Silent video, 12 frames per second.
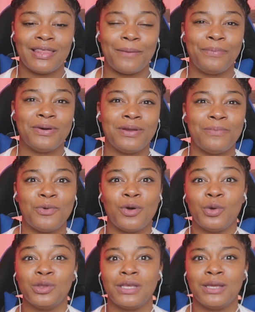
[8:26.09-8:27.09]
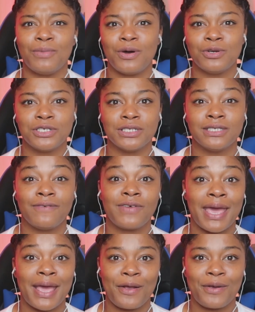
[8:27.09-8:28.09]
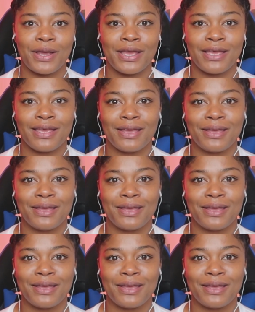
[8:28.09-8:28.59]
that put it more with the emotions of caring